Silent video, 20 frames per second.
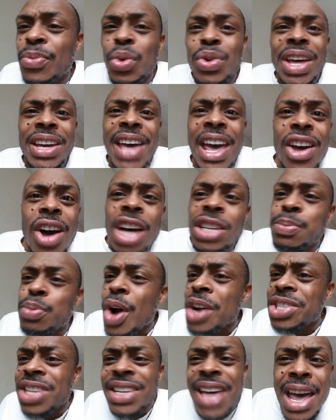When the Chaos
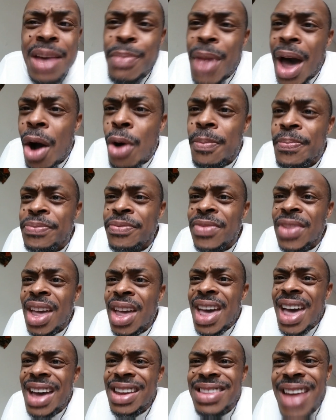Project came out
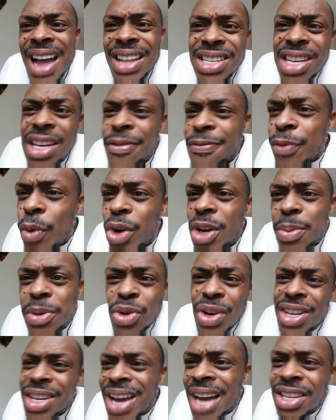in 1940s,
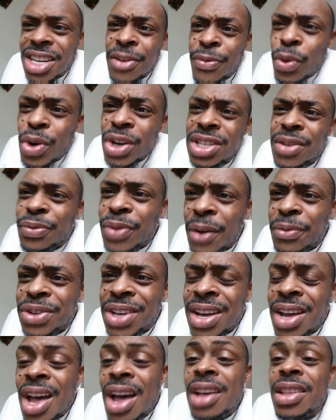between the 1940s and
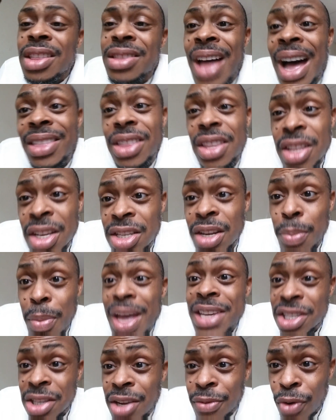50, not the
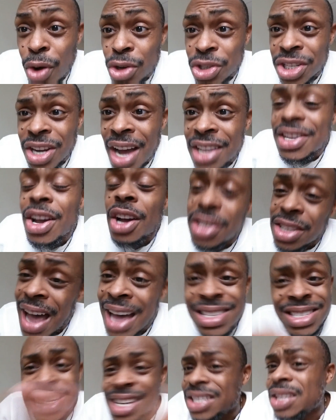domestic version. I tell you,
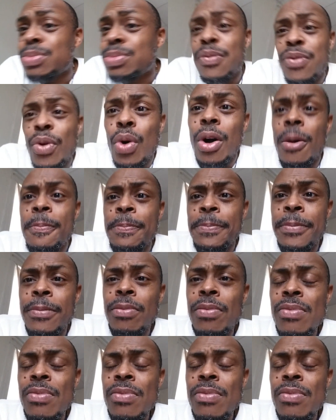I said this before.